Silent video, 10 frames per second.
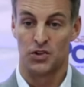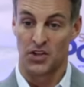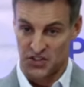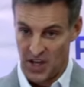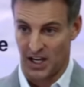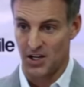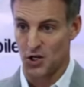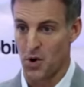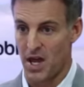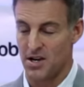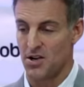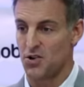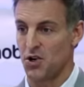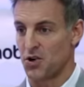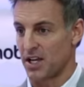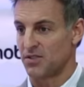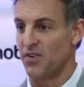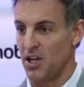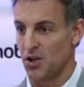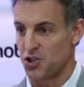The second you're ready to do your next
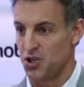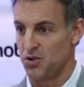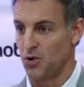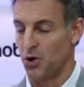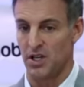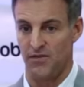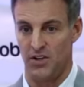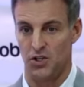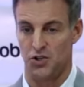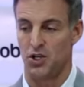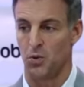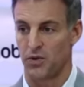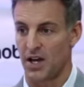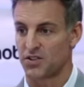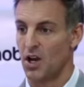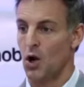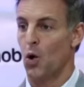video shoot or DVD shoot with us,